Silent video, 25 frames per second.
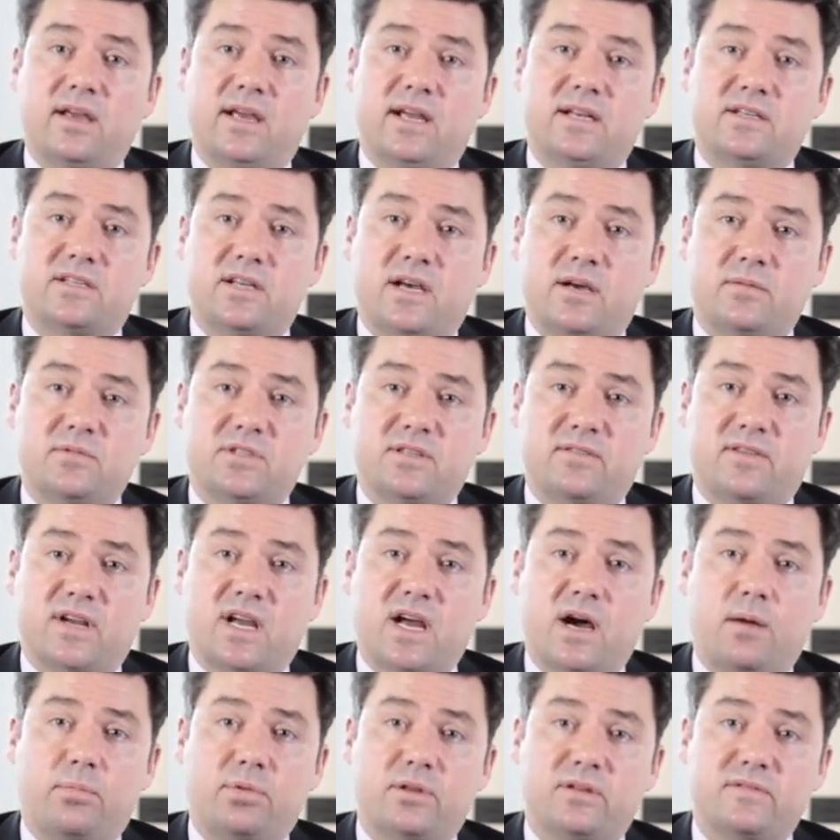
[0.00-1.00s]
In terms of a
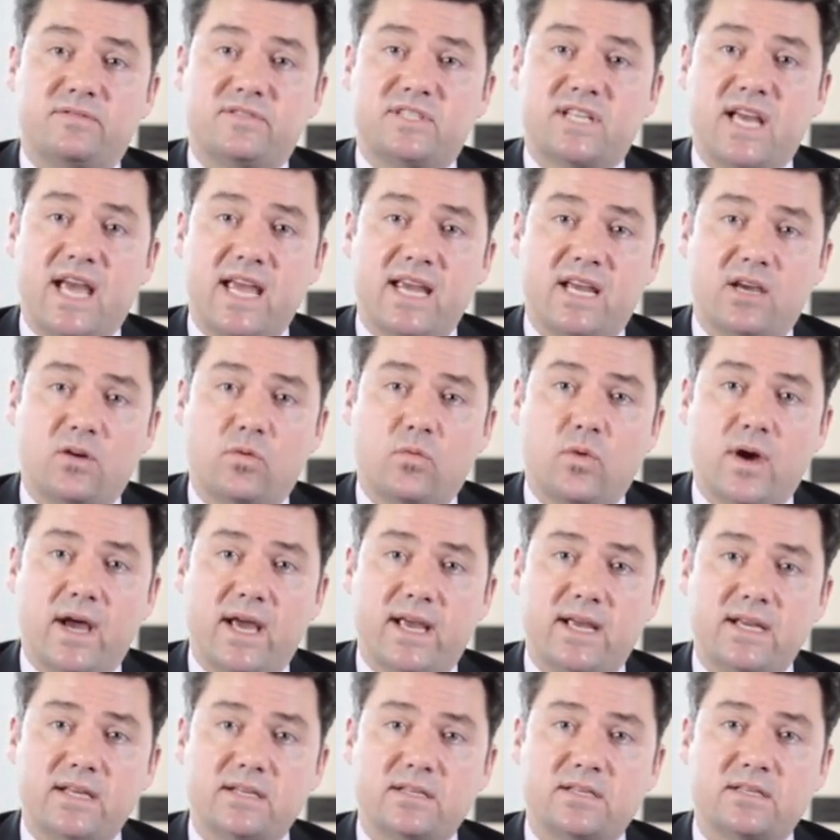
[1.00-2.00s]
couple of
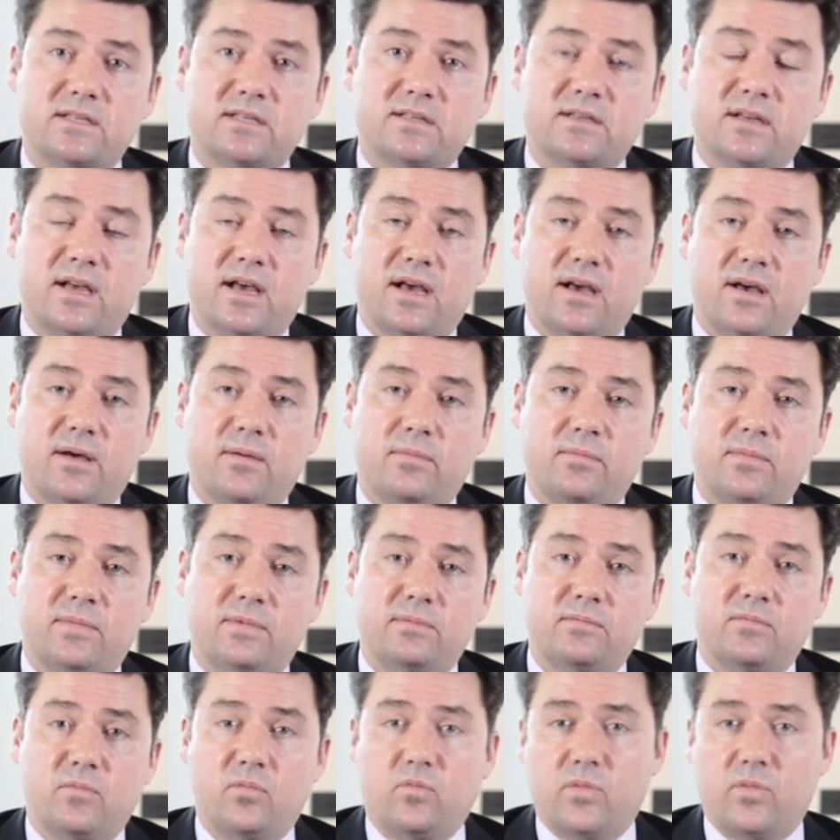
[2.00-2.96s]
takeaways, um,